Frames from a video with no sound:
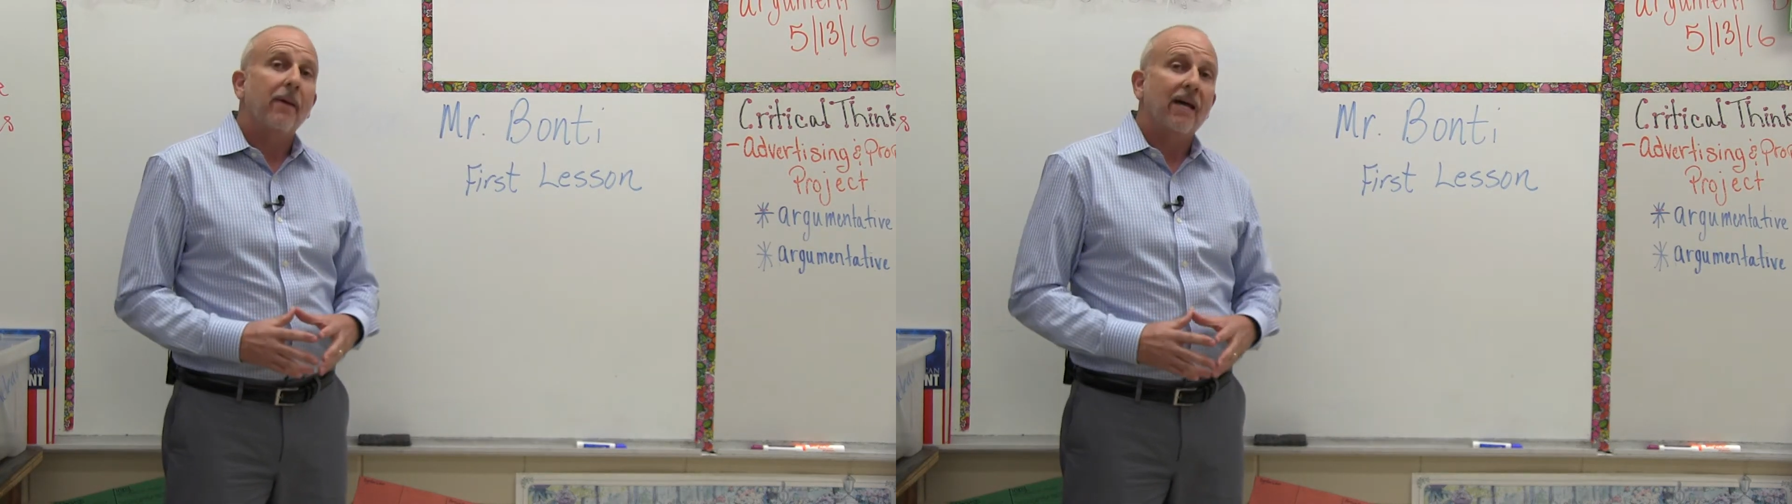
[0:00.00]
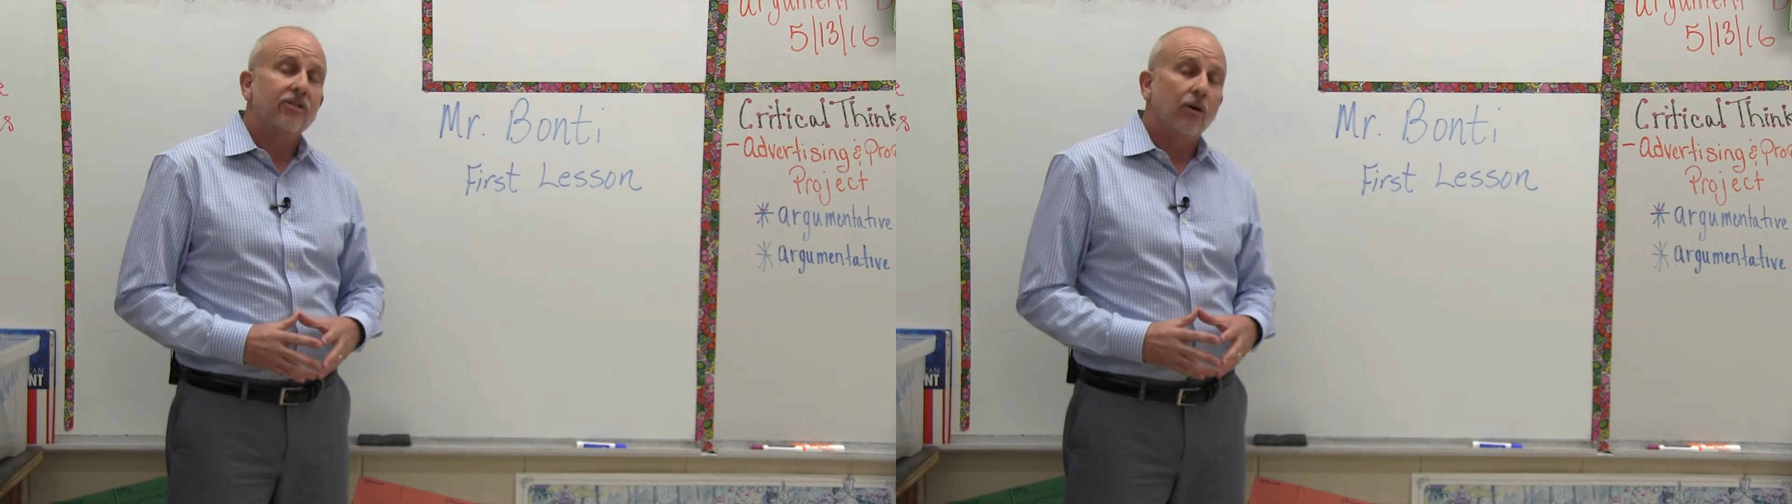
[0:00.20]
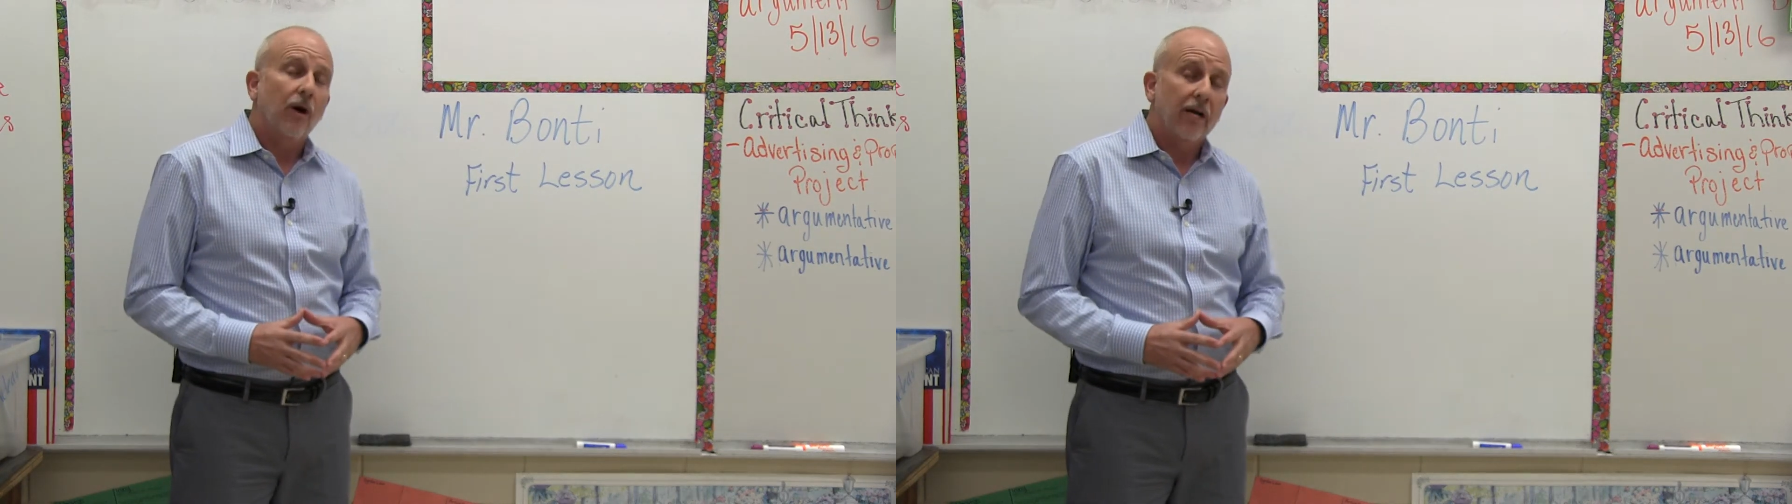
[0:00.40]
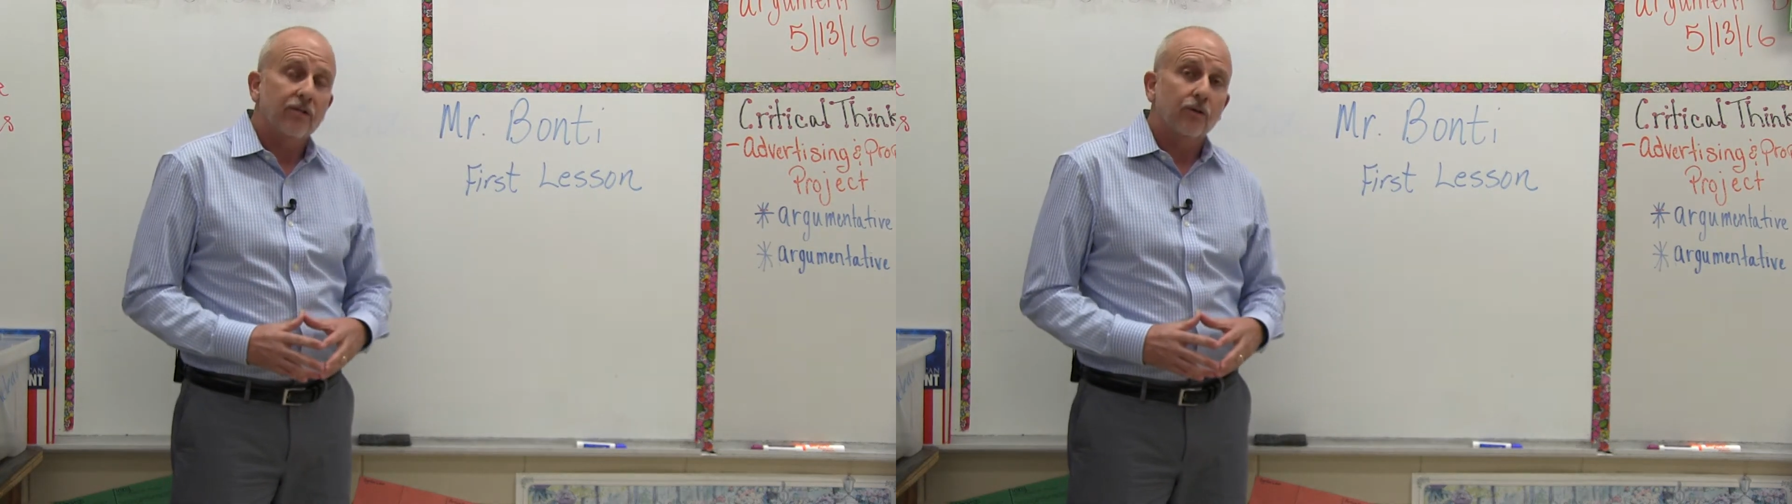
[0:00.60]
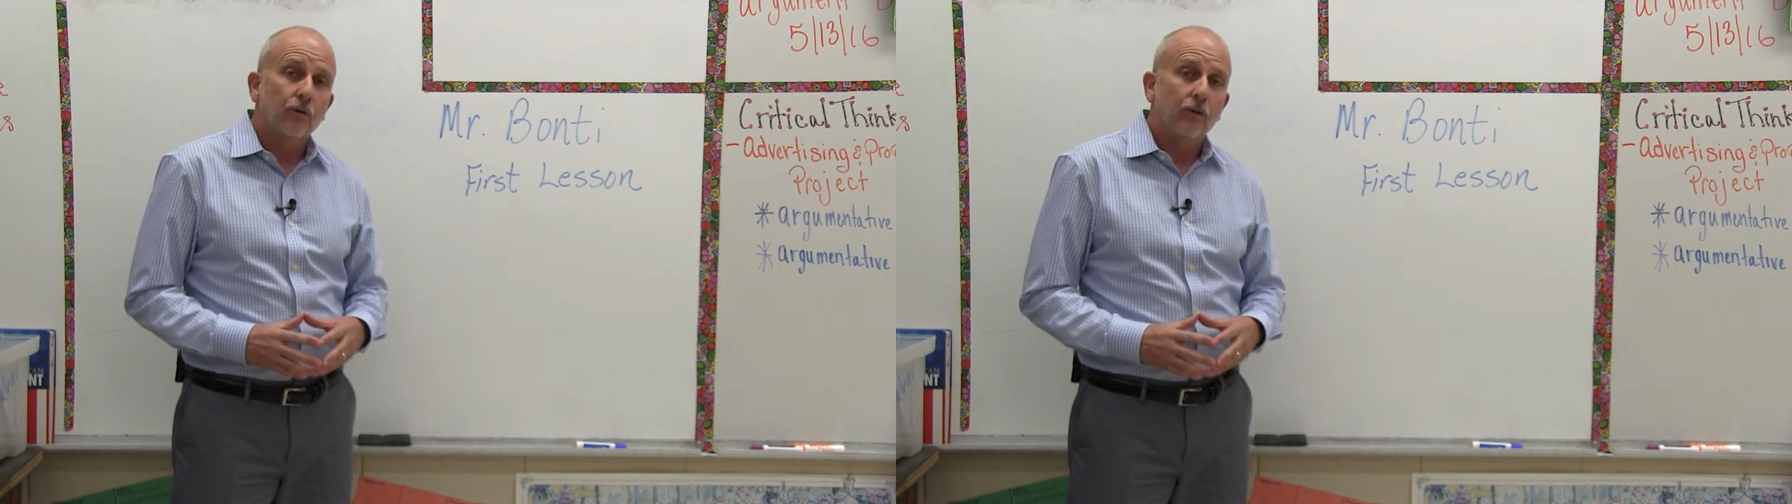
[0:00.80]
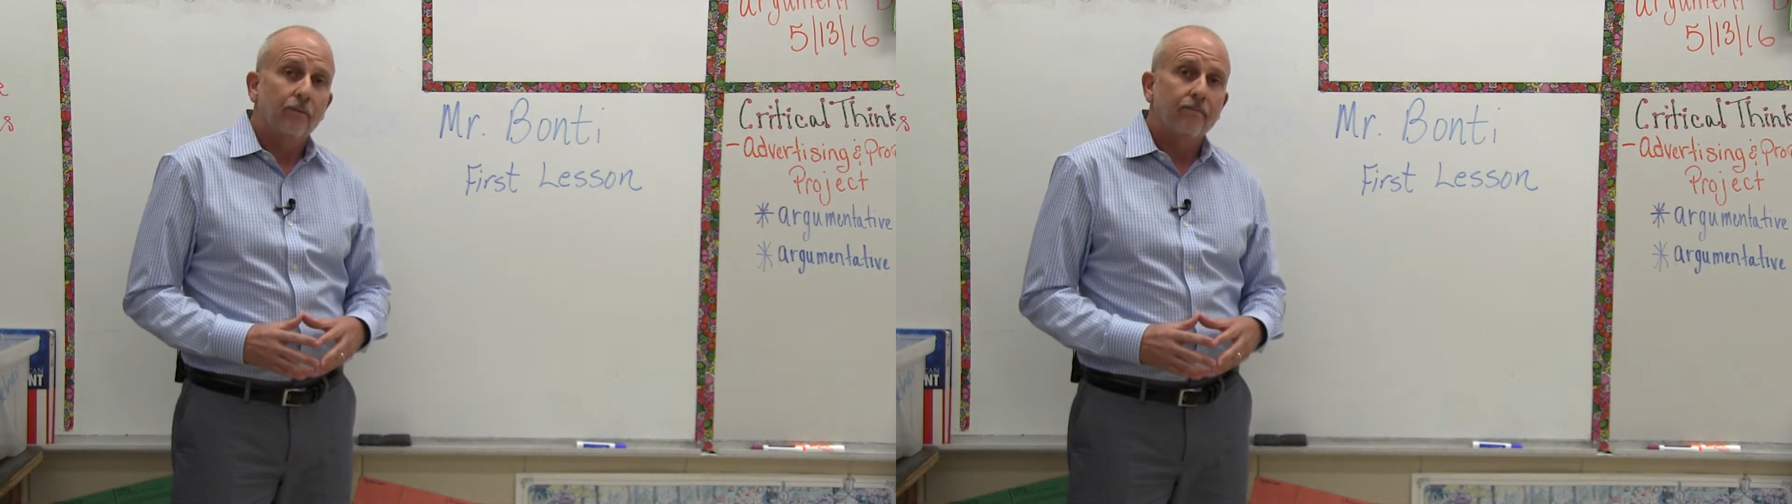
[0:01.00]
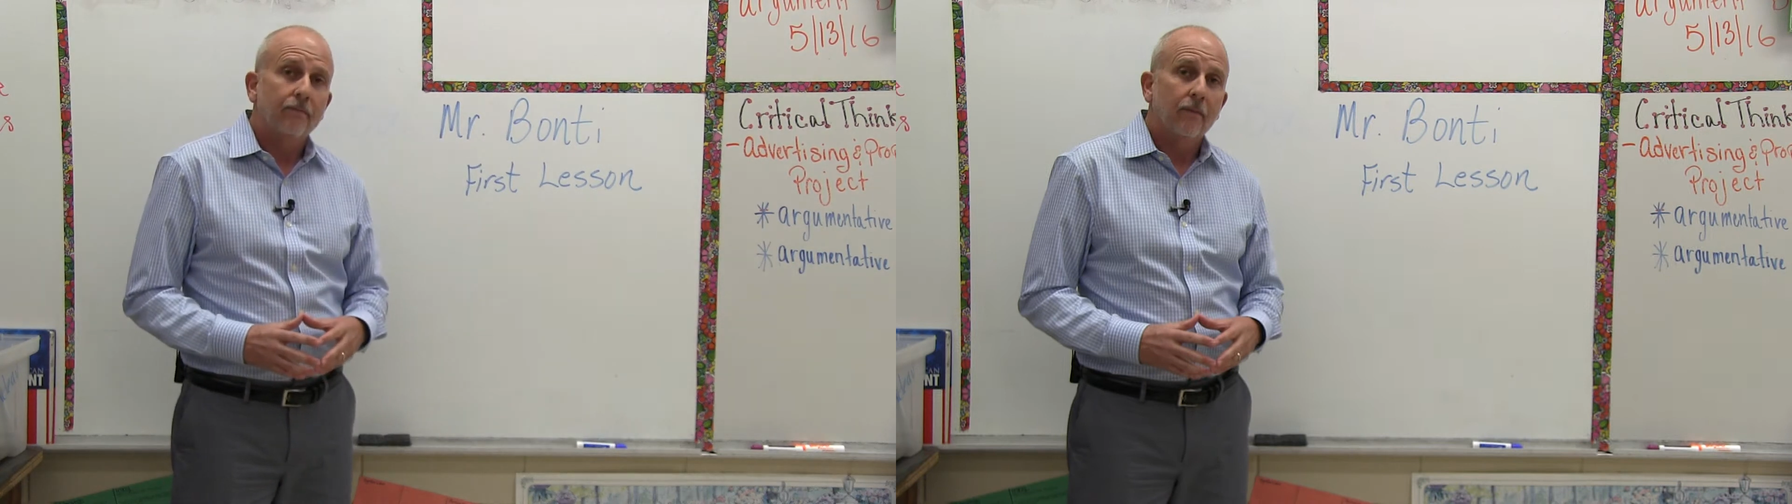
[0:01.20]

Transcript: Pasco High School,